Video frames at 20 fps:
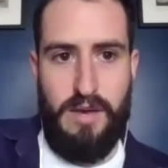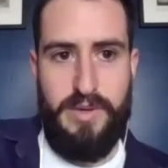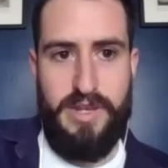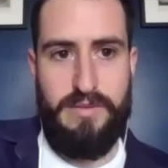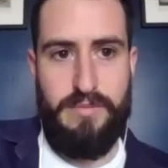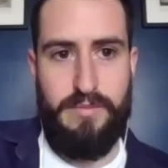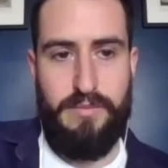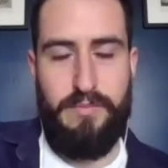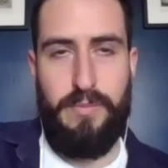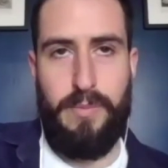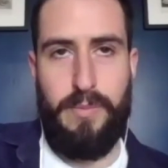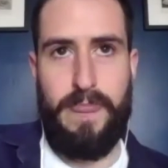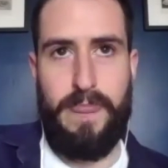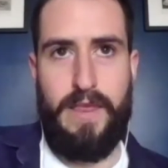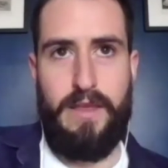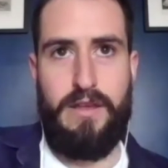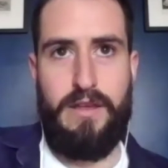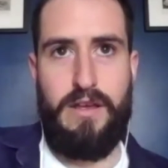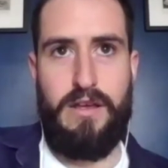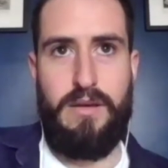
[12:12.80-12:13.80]
I mean,
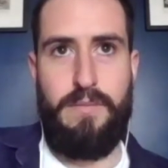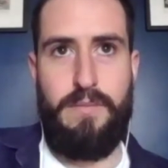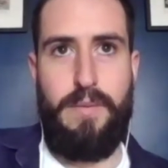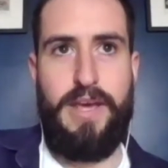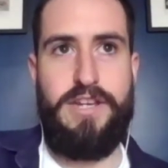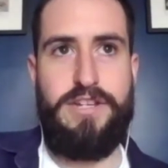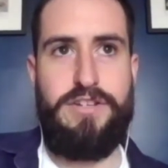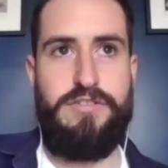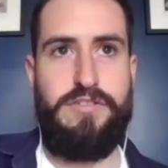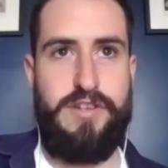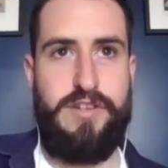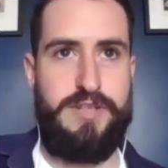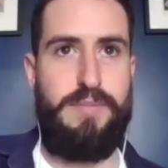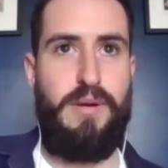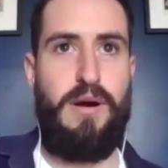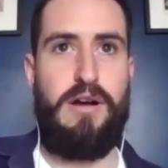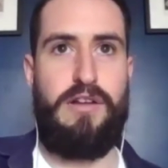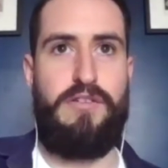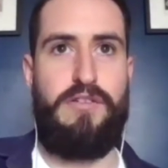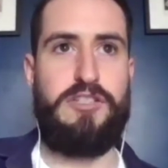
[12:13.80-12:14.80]
pastry is
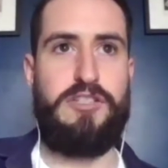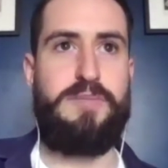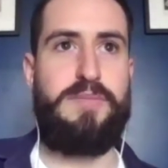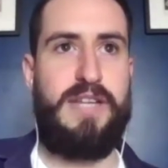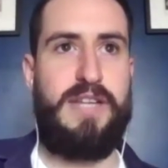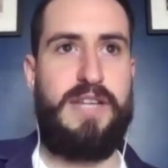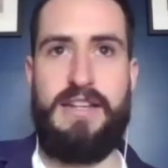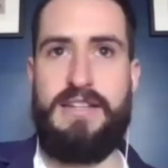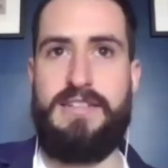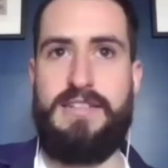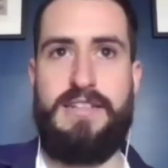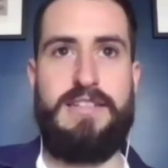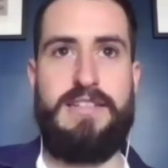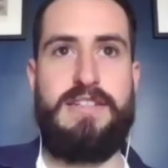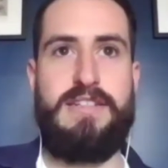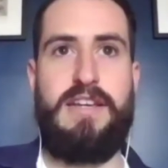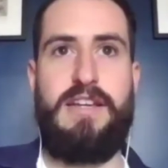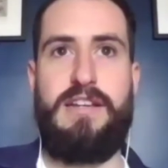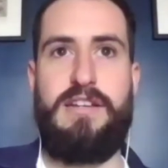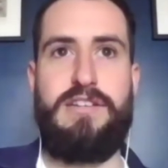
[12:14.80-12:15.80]
part of hospitality,
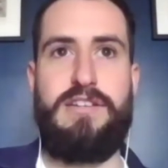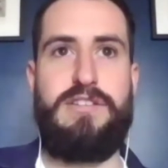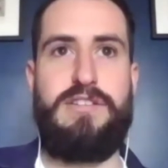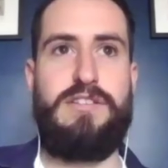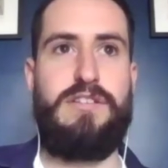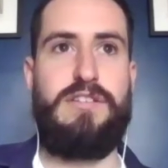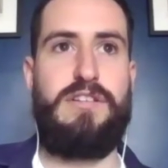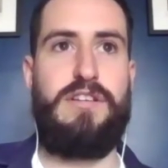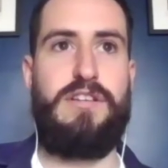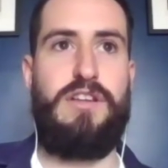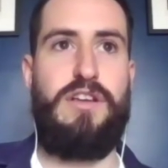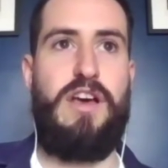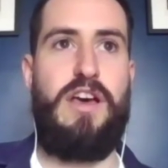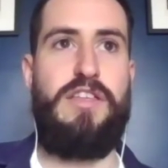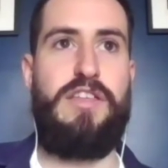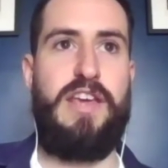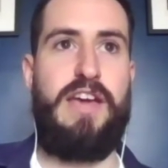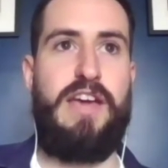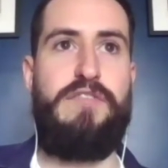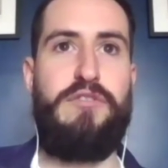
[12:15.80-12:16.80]
isn't it? And I
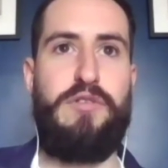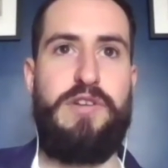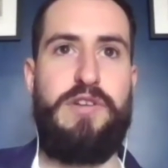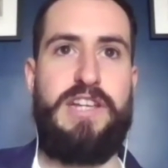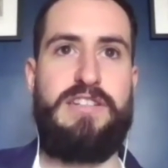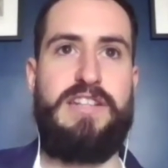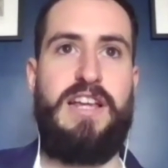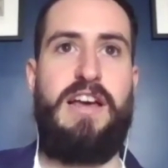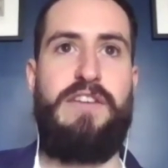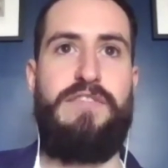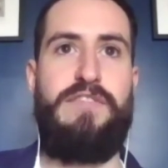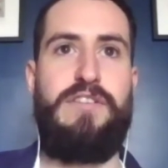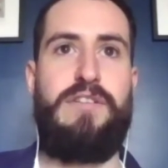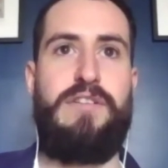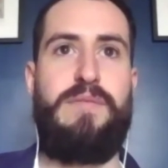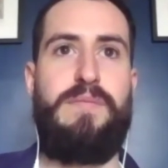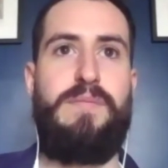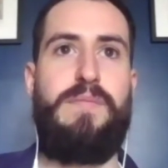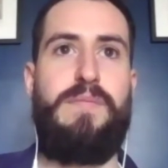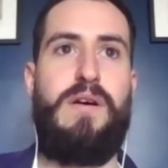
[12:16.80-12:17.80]
think everyone needs to have
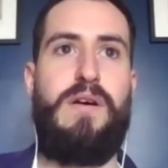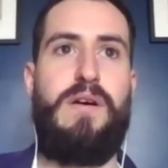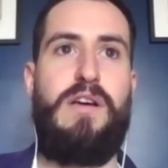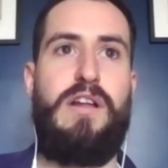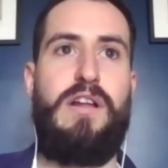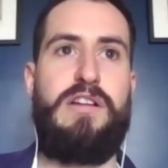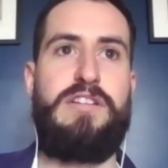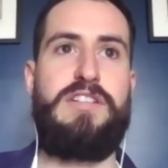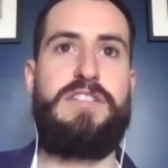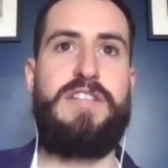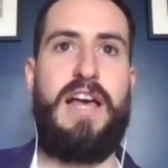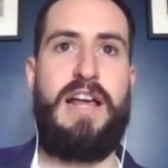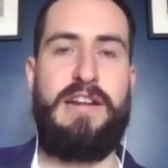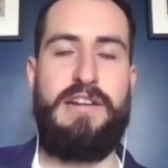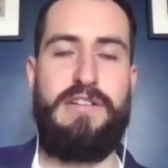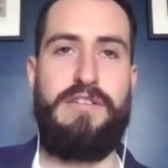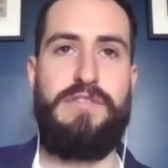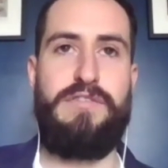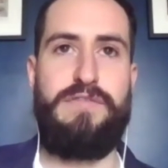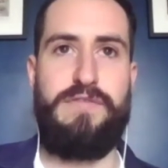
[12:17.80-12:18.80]
an
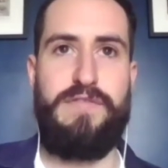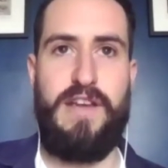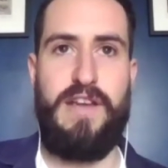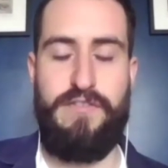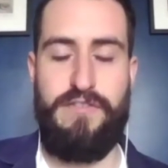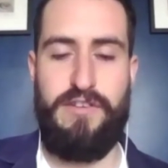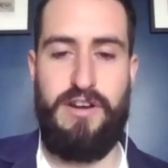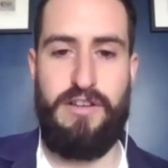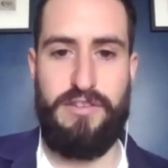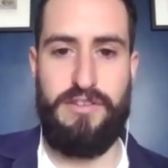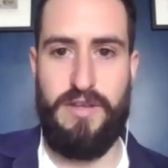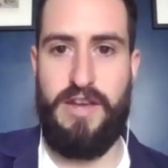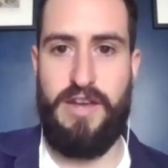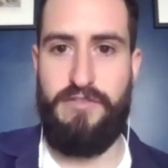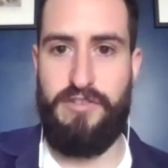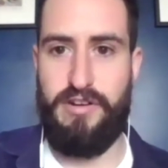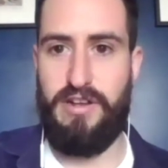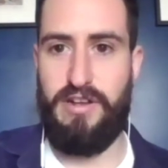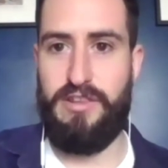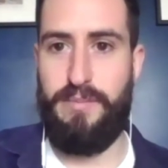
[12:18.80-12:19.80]
understanding of every
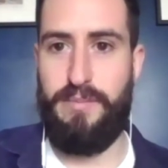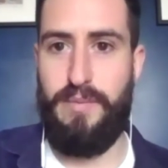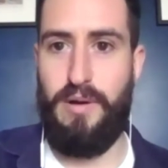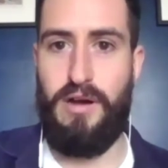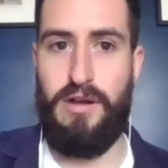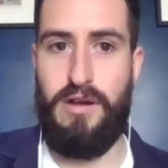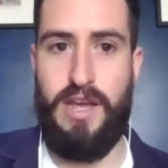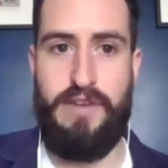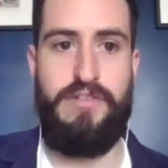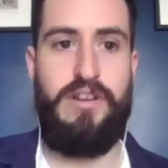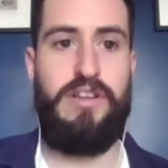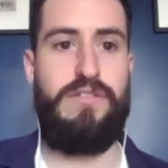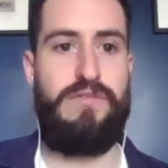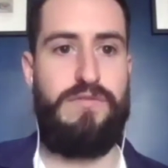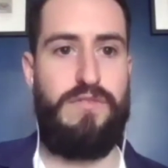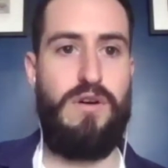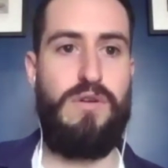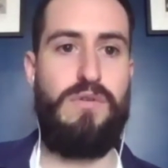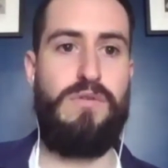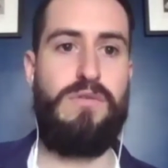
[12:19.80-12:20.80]
other
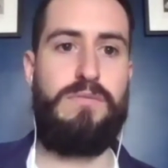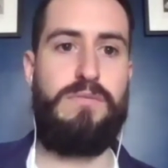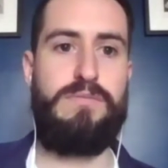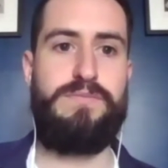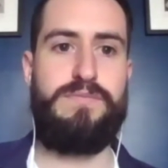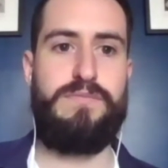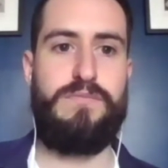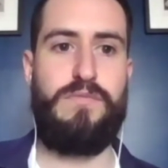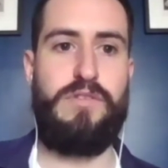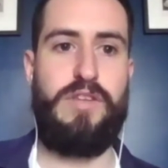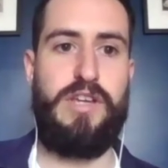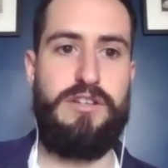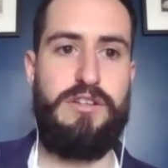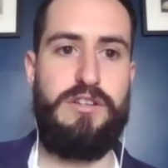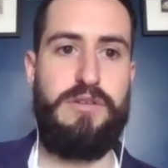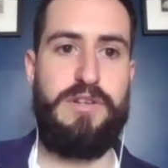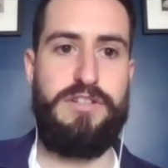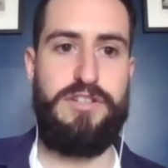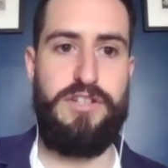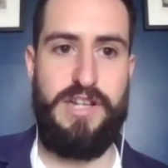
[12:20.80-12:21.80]
role they
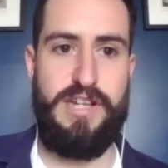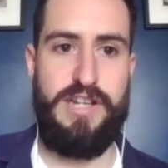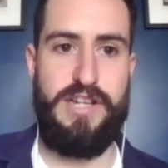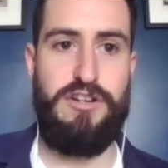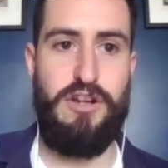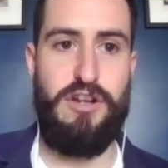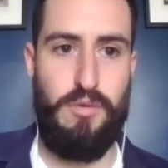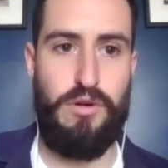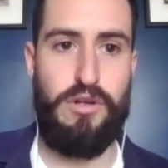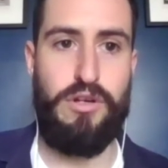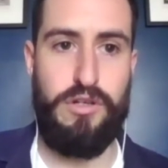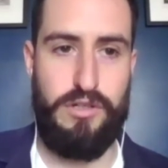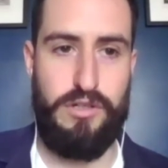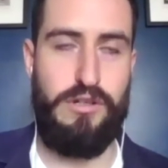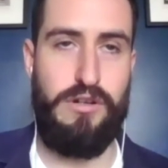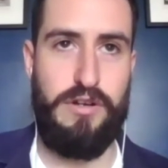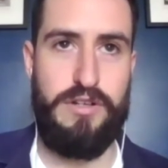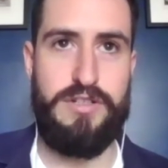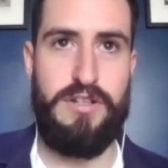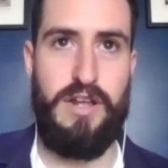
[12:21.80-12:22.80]
do. And so you need to know what good
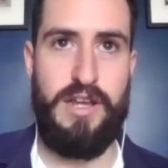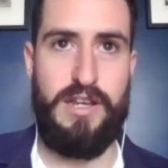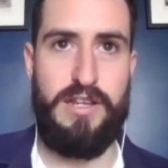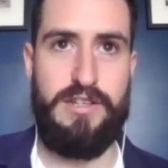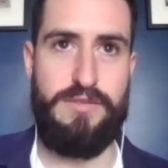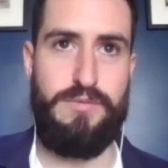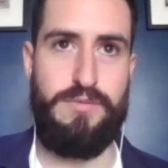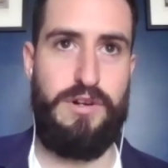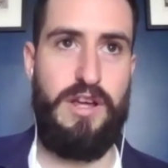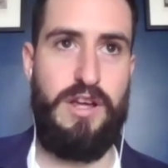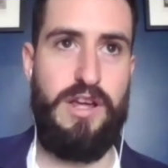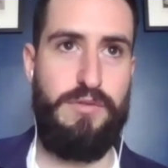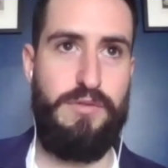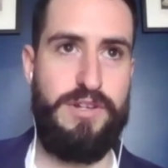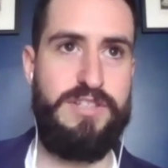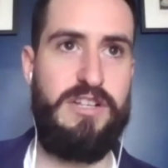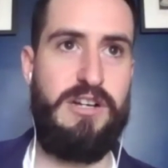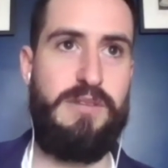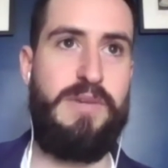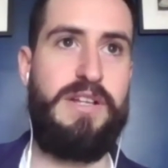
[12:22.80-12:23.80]
looks like, is what I
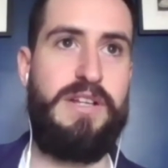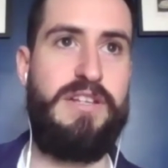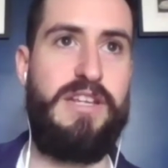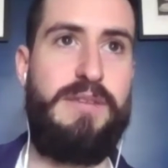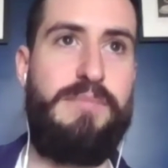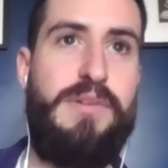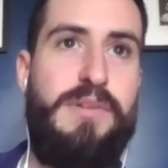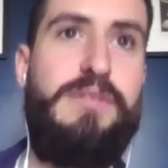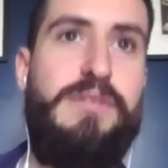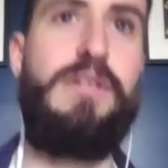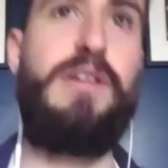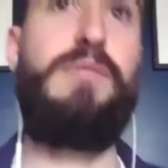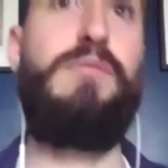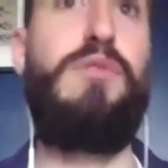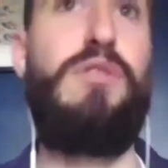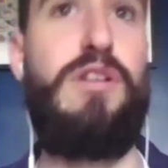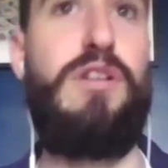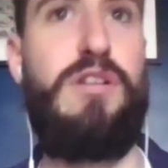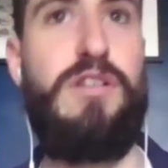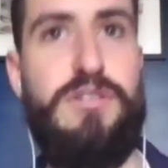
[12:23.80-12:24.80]
always tell my team, and
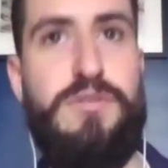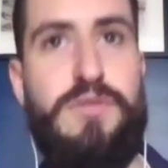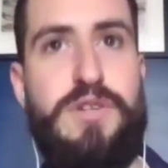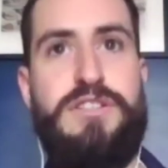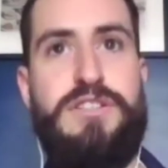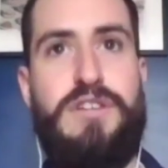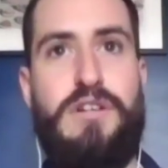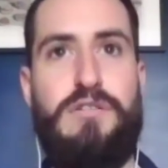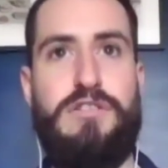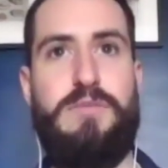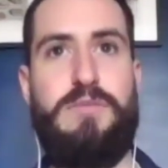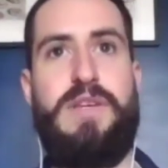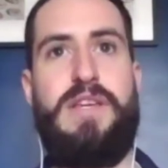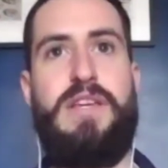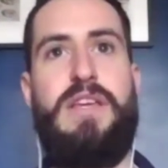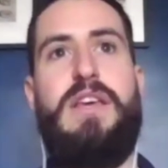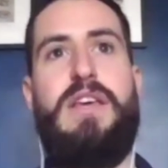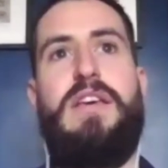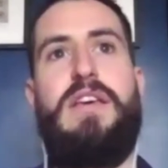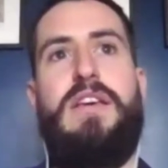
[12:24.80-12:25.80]
what is always told to
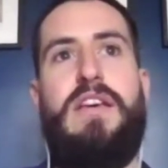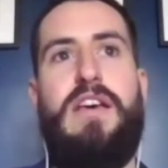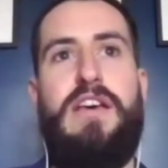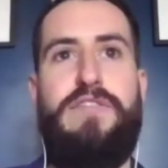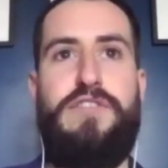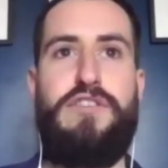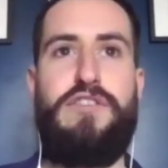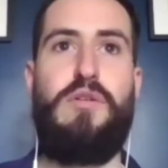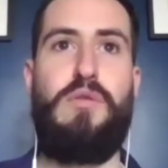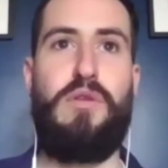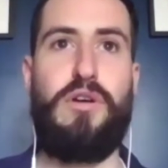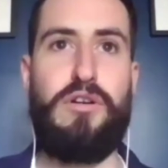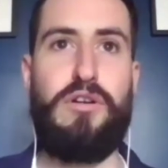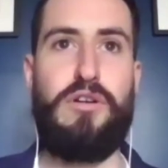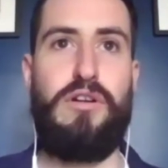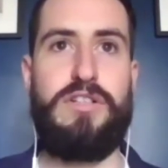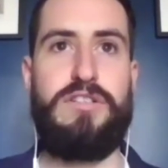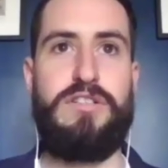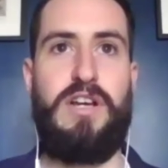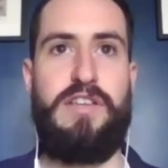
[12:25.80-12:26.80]
me. If you know what good
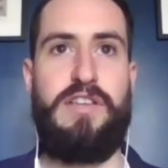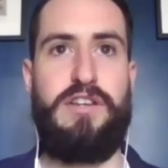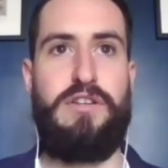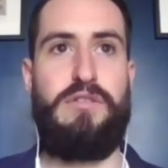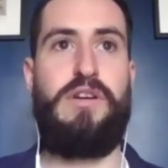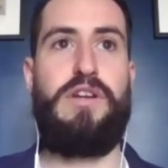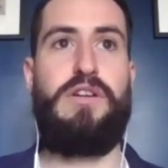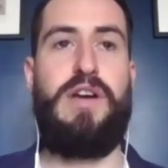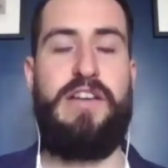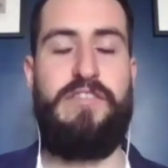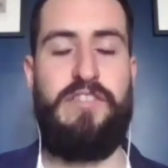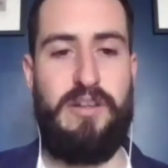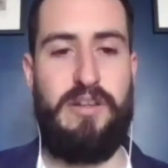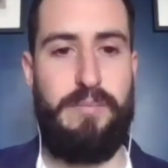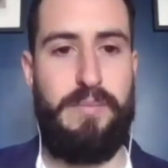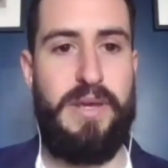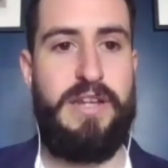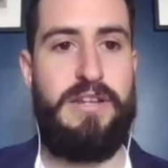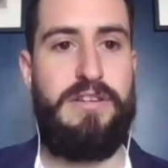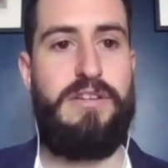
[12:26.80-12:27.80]
looks like, then you can have an
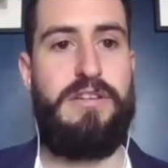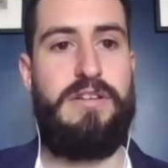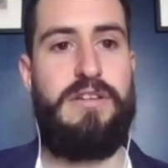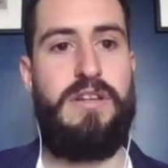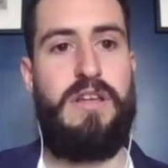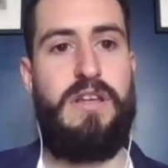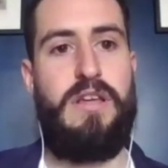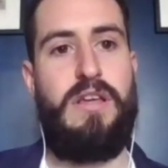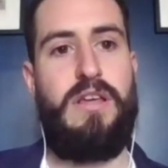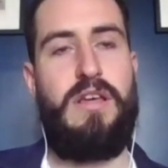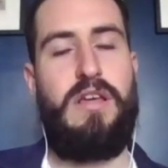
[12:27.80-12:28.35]
opinion.